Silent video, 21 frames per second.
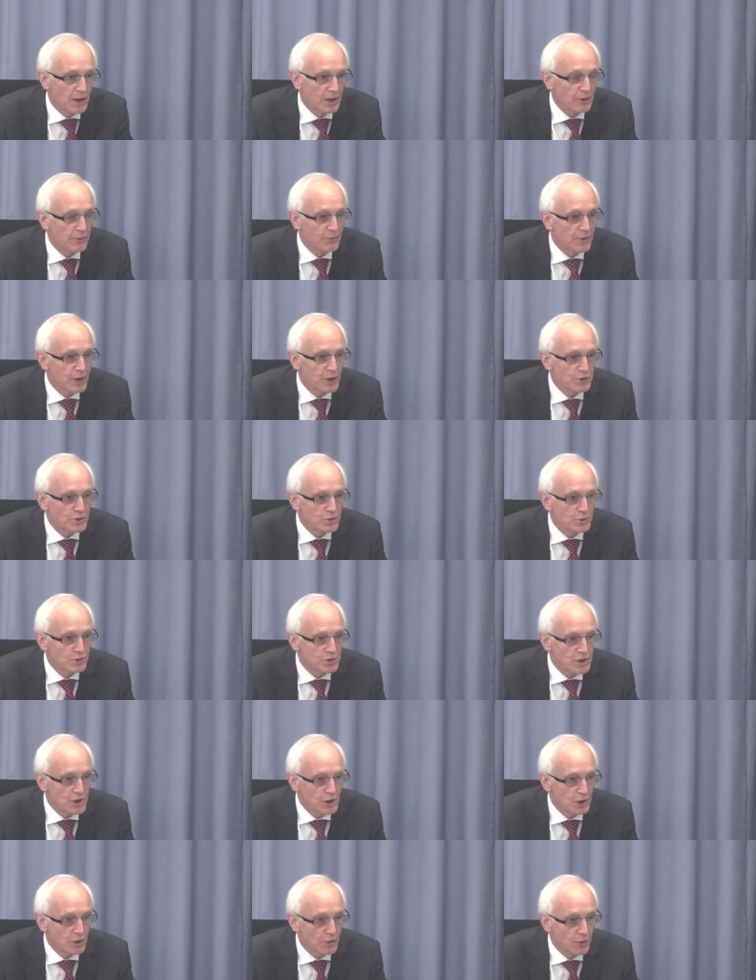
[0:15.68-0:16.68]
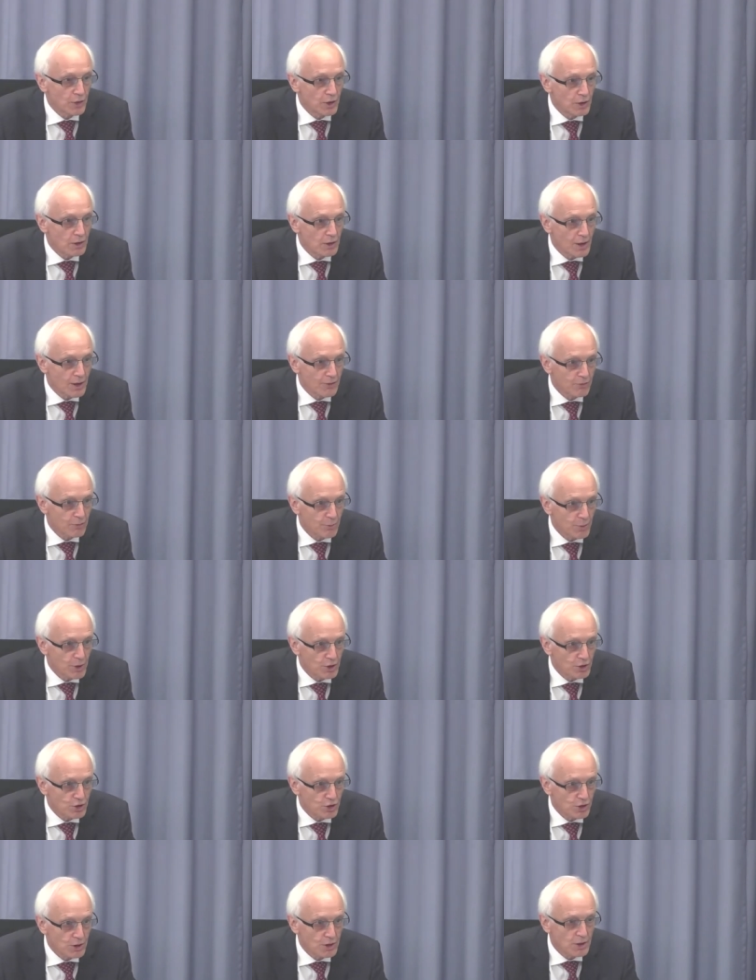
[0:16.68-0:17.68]
uh, invite you to take the
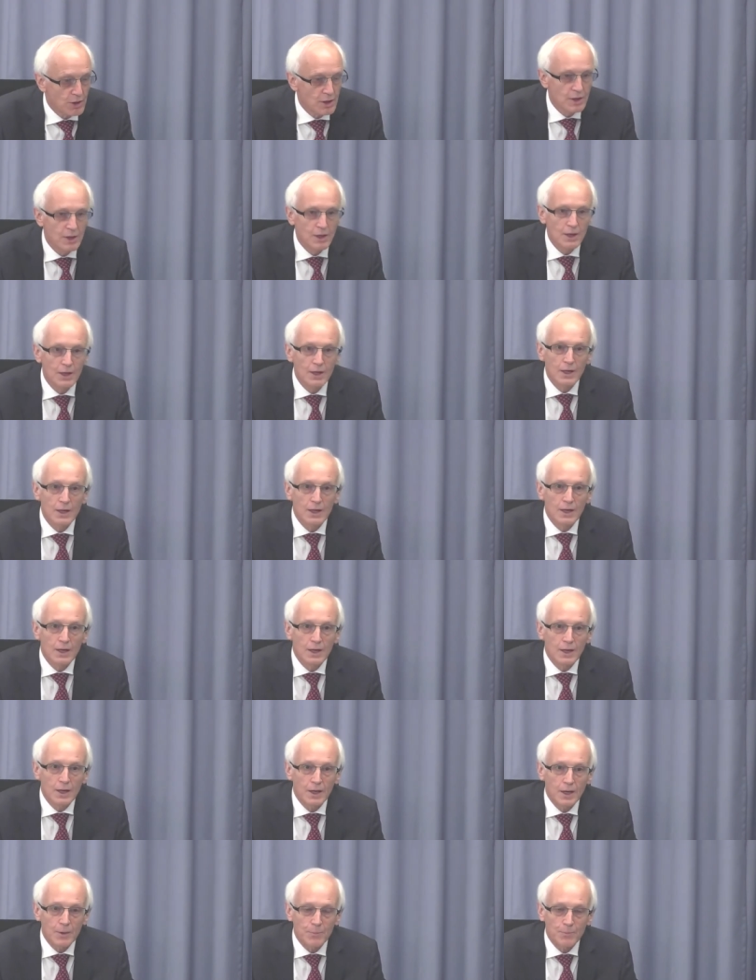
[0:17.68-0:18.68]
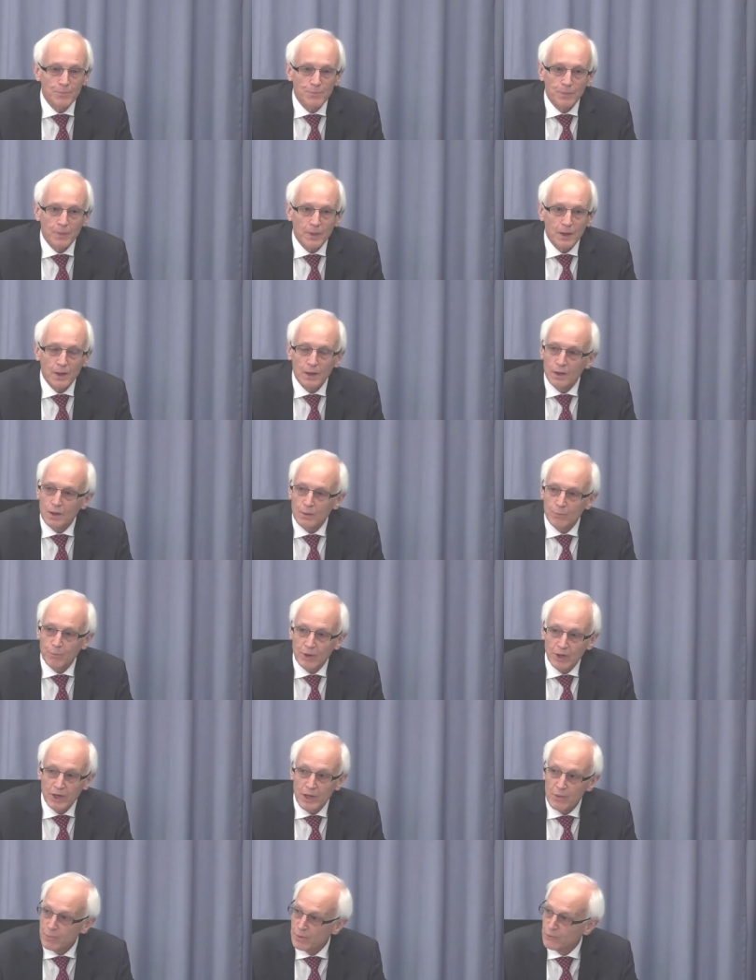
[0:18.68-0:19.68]
affirmation, um,
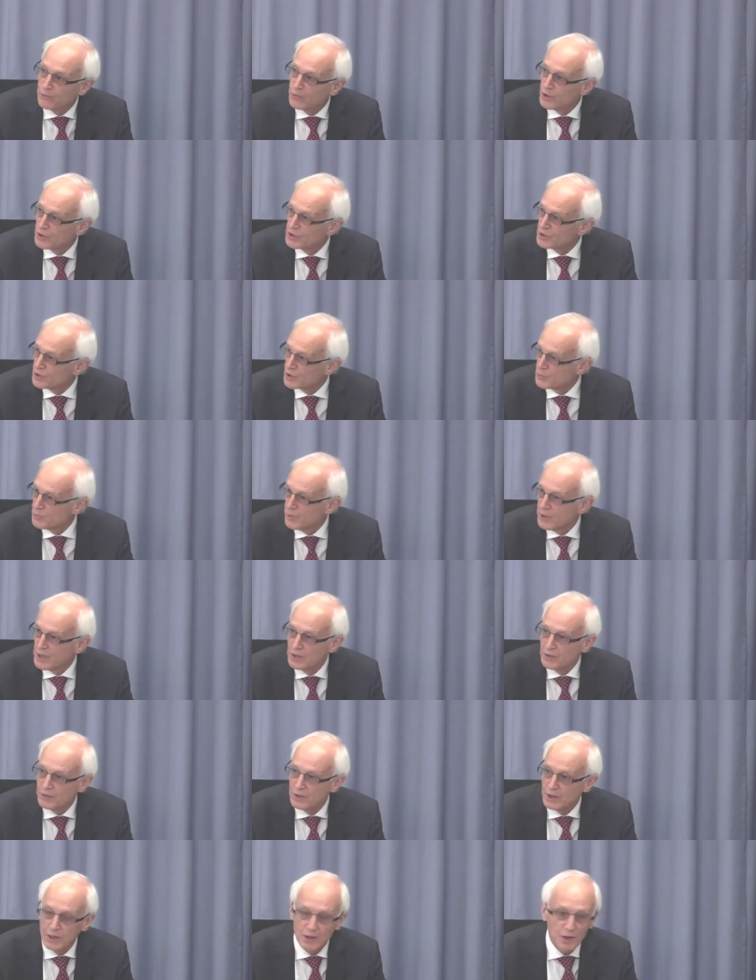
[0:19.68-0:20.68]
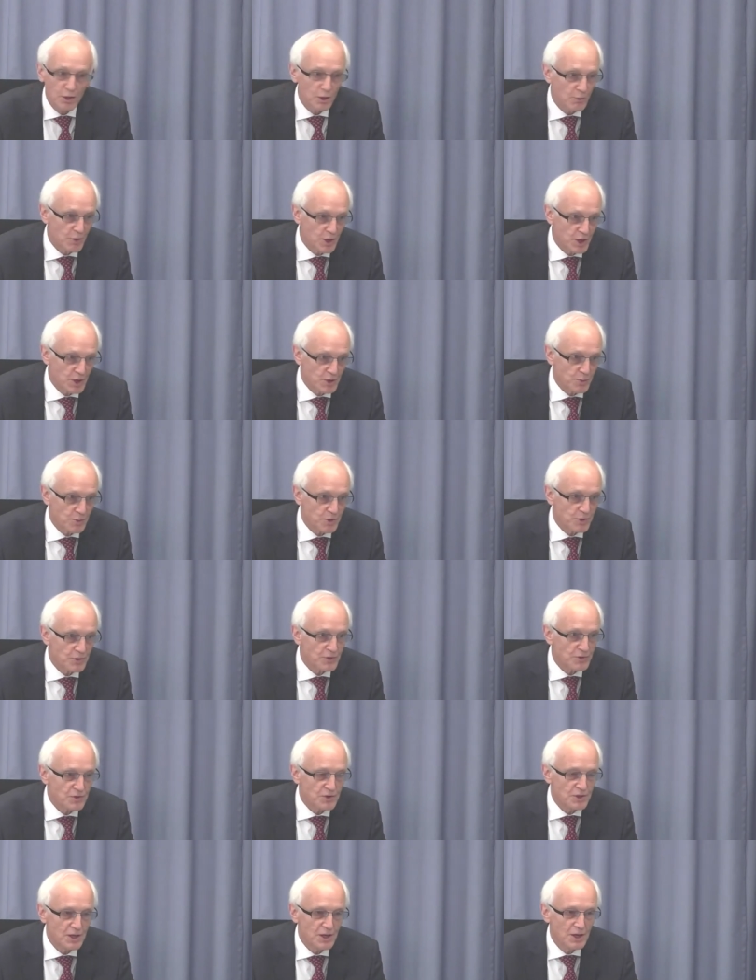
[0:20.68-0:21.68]
but let me first explain the
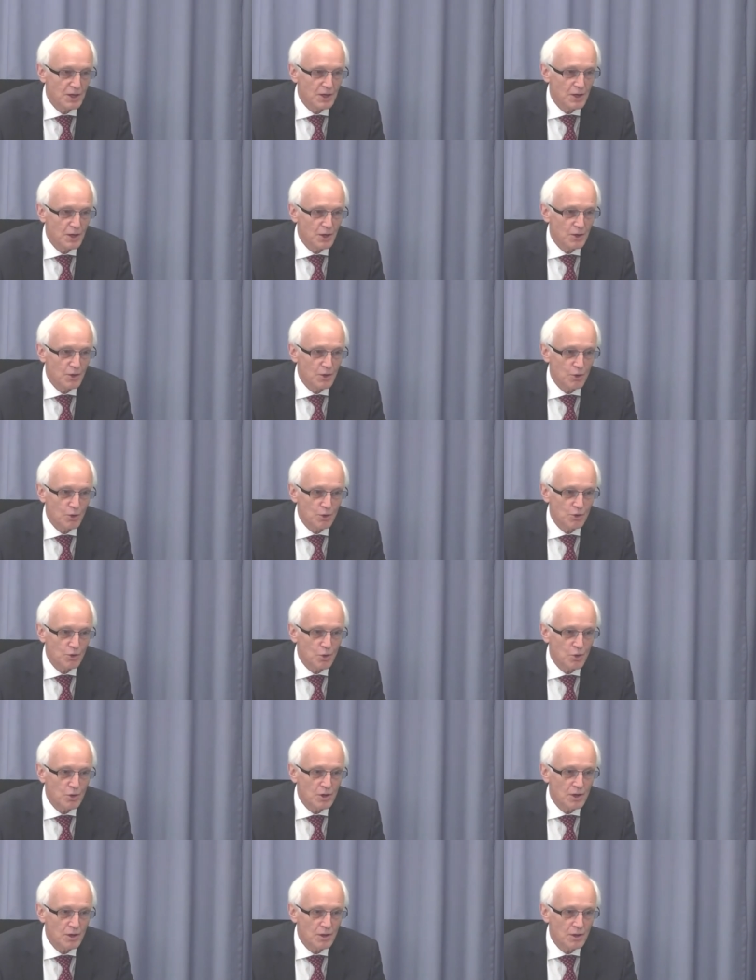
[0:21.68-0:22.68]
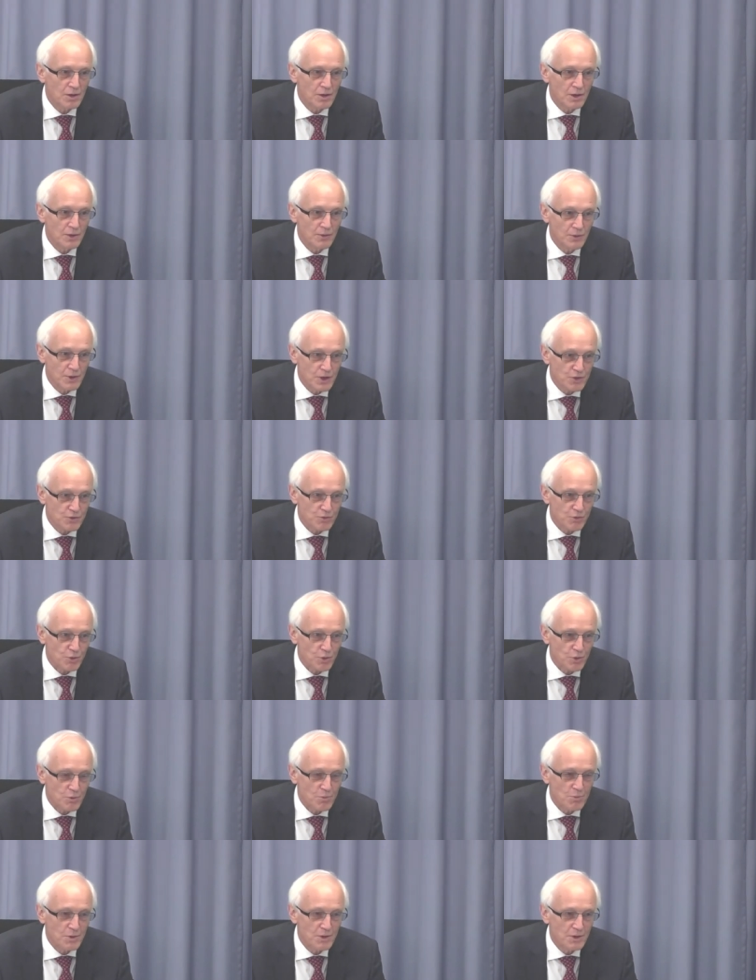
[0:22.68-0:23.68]
arrangements. You're talking in this
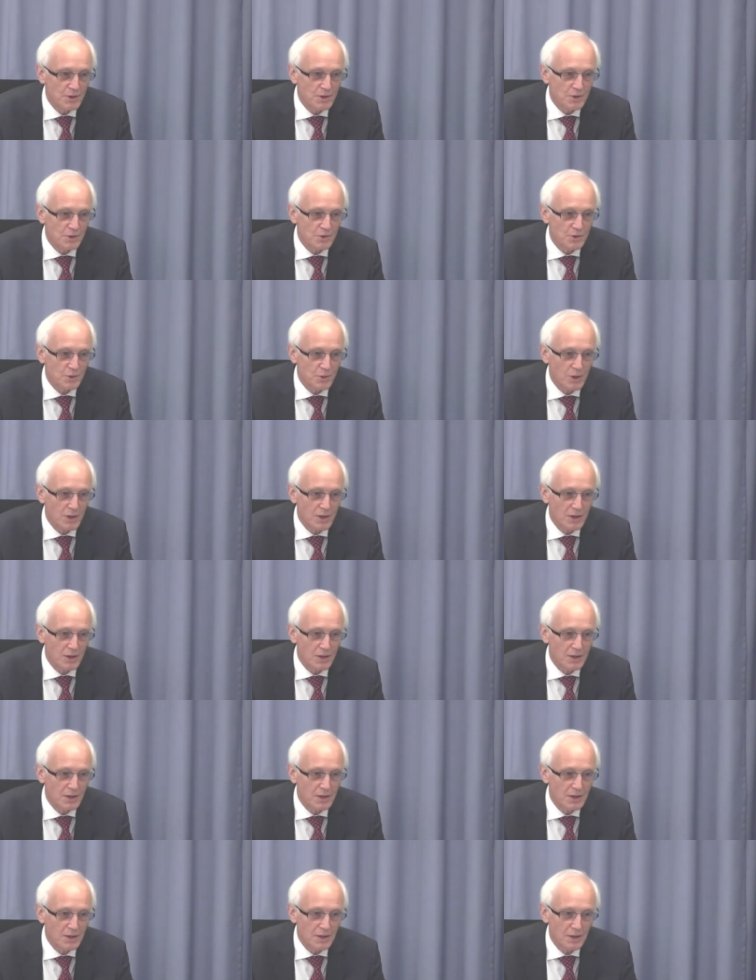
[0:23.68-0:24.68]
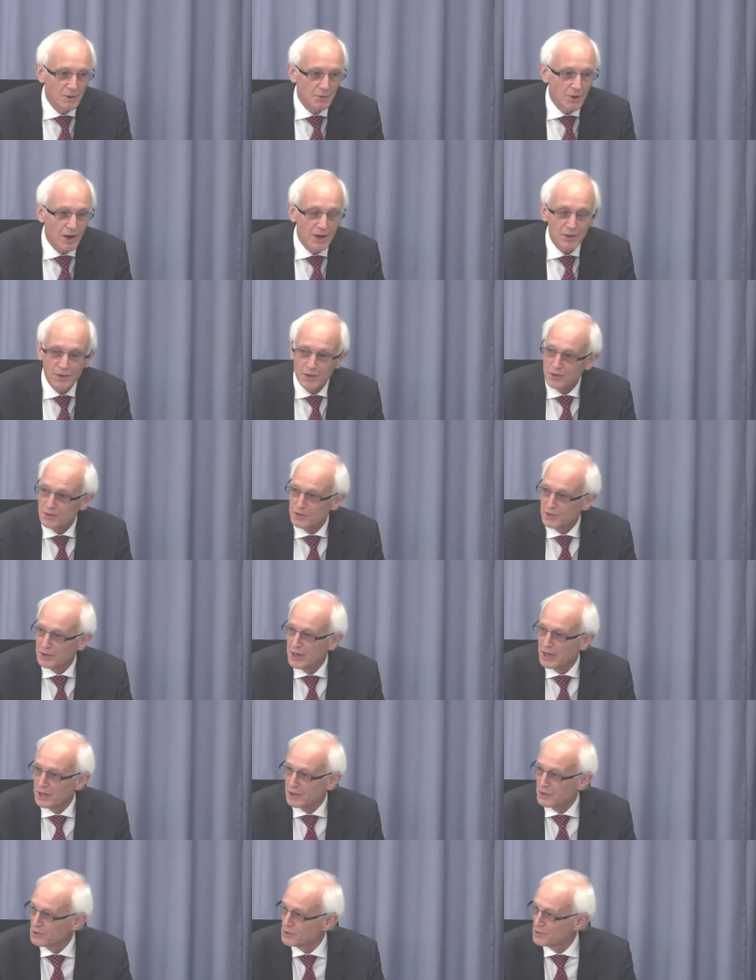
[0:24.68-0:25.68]
room to a rather
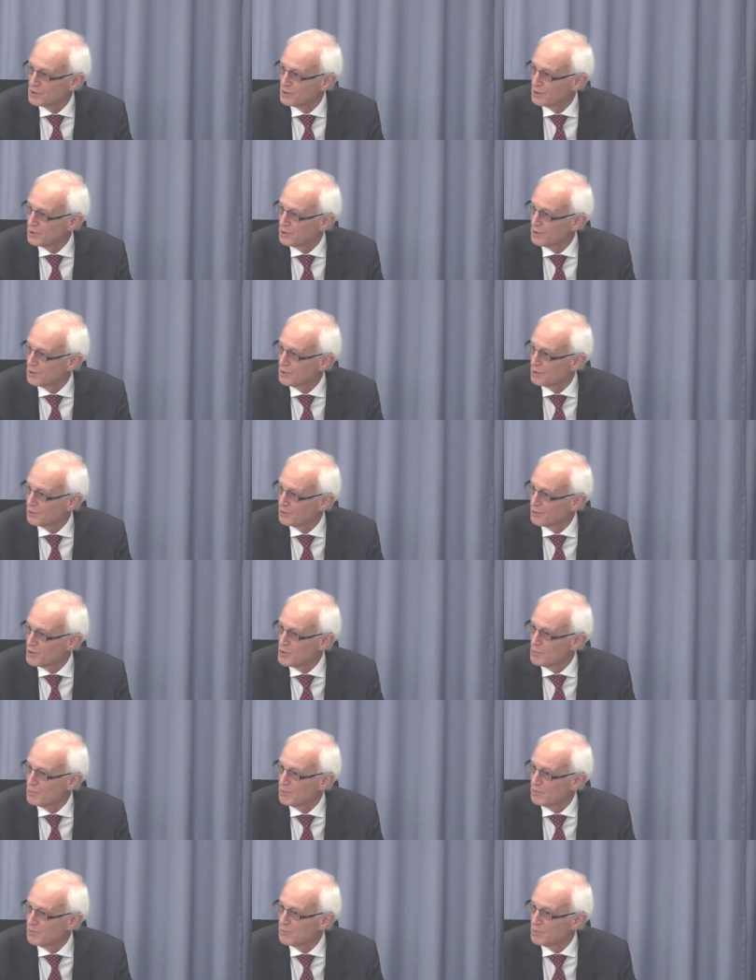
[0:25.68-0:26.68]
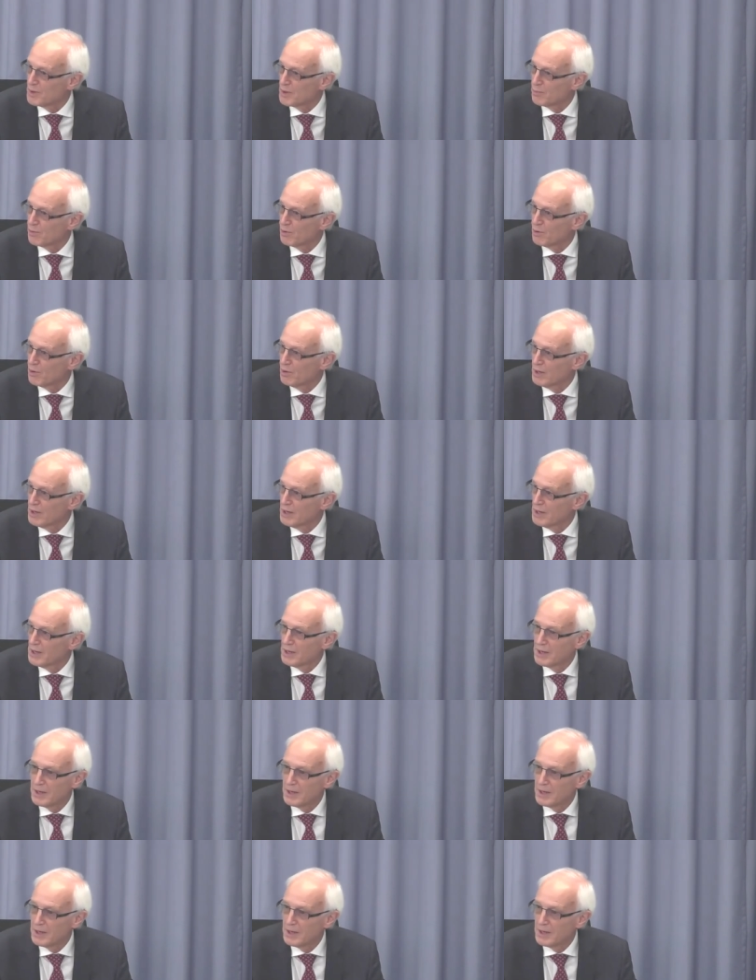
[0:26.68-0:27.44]
select uh, group of people,